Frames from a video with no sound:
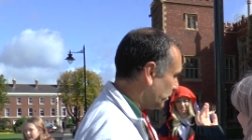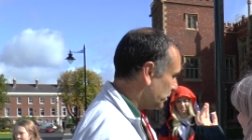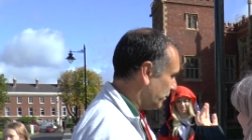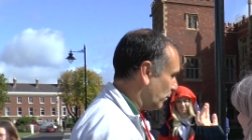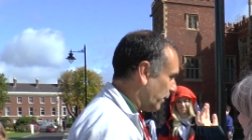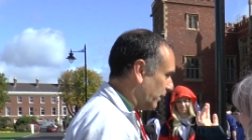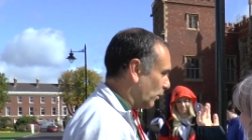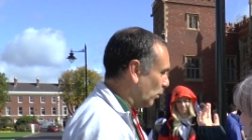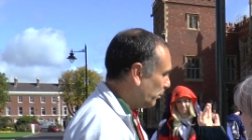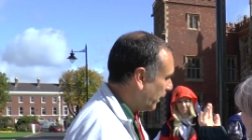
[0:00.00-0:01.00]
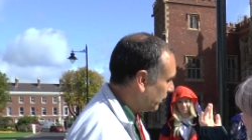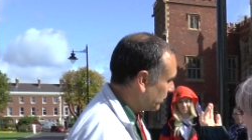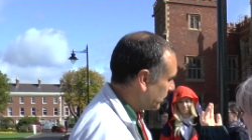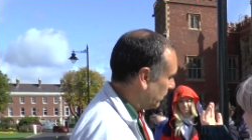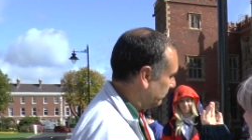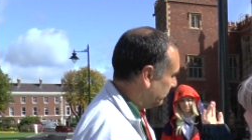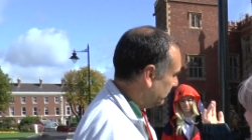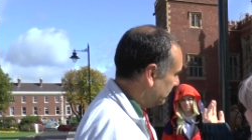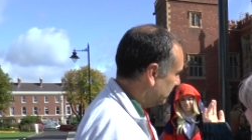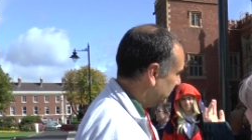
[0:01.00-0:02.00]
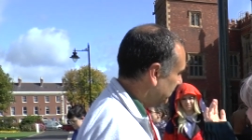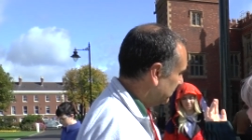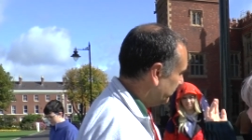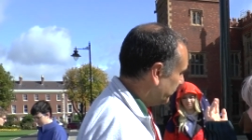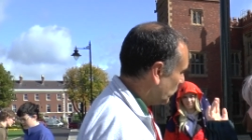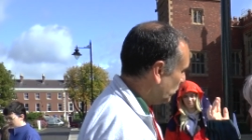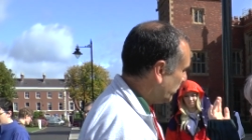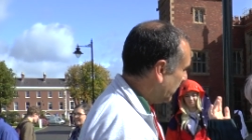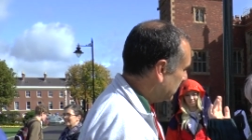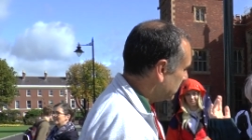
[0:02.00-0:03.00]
towards your forehead all by yourself. All by